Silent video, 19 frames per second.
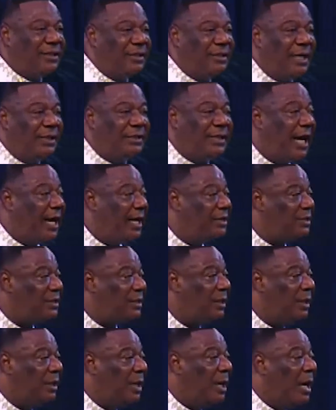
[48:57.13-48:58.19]
the test.
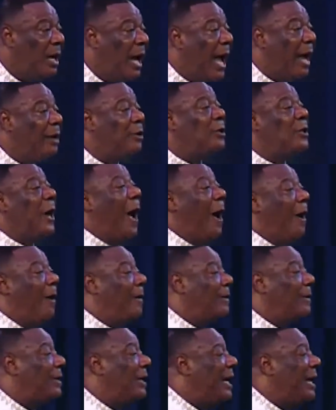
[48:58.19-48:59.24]
And God
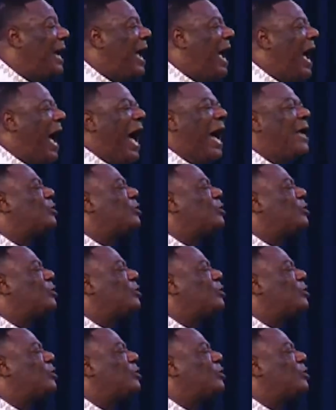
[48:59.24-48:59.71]
has